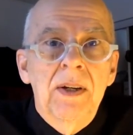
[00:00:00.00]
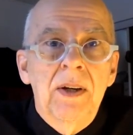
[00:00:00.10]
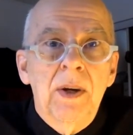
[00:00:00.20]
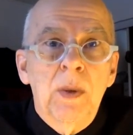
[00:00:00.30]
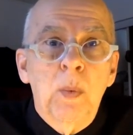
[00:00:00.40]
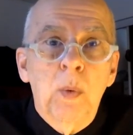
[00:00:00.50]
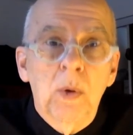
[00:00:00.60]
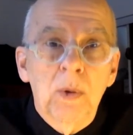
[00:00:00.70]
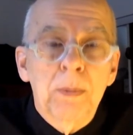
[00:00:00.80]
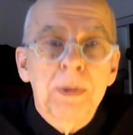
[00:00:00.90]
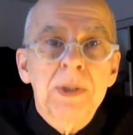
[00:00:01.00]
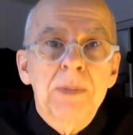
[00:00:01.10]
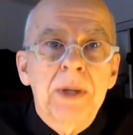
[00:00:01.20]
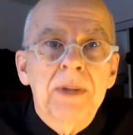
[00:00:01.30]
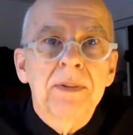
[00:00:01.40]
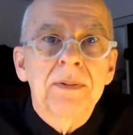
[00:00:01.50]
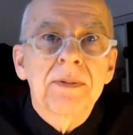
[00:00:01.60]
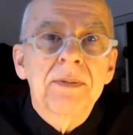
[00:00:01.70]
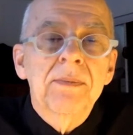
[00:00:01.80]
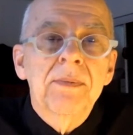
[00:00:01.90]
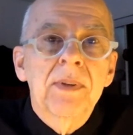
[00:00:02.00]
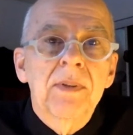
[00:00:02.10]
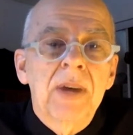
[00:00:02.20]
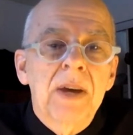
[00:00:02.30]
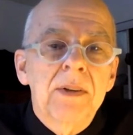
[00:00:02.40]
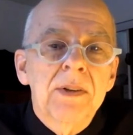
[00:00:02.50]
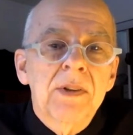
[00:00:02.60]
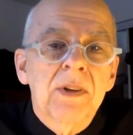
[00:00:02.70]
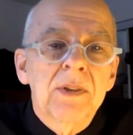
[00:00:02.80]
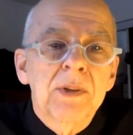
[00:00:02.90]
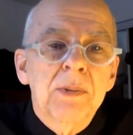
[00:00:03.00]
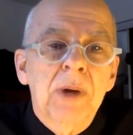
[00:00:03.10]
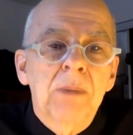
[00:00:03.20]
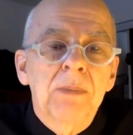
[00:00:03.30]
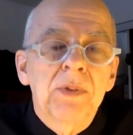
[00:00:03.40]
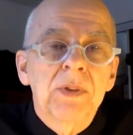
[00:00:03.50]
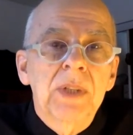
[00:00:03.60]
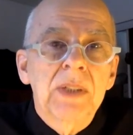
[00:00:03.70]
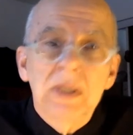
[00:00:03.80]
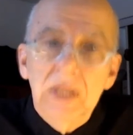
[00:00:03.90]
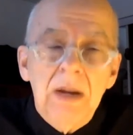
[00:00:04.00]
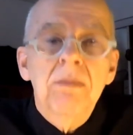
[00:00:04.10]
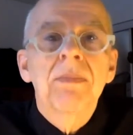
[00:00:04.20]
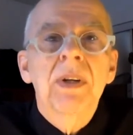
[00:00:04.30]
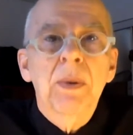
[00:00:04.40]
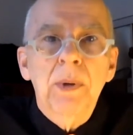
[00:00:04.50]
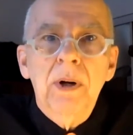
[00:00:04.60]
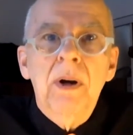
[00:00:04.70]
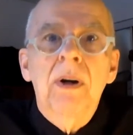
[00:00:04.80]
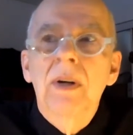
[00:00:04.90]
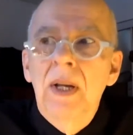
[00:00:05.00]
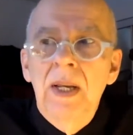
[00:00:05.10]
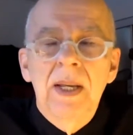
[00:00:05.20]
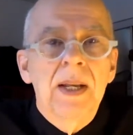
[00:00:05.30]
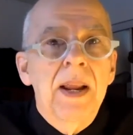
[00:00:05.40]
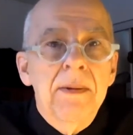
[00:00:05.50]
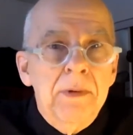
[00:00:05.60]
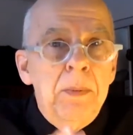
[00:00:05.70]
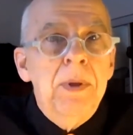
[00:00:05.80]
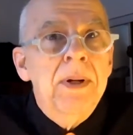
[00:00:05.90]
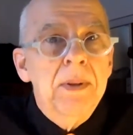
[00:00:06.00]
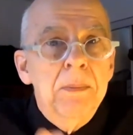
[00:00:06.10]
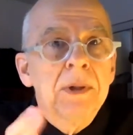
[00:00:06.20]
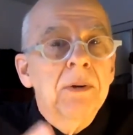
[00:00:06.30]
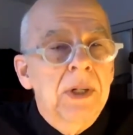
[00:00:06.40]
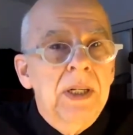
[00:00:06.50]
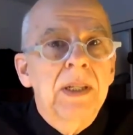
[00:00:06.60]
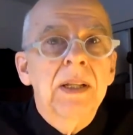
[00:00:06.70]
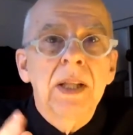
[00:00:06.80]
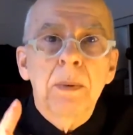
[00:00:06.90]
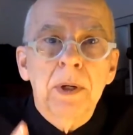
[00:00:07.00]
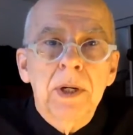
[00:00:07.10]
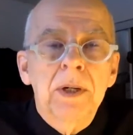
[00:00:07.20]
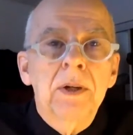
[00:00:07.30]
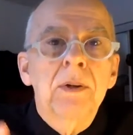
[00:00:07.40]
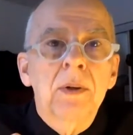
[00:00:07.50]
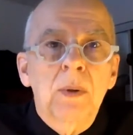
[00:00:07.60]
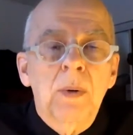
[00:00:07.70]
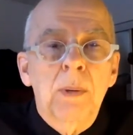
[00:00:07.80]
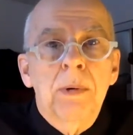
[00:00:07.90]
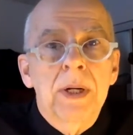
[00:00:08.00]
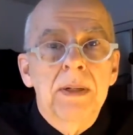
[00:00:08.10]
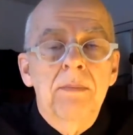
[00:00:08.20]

on a world perspective of how to solve these problems. And they said, yeah, yeah, we are. And every one of them agreed that they were here to cooperate.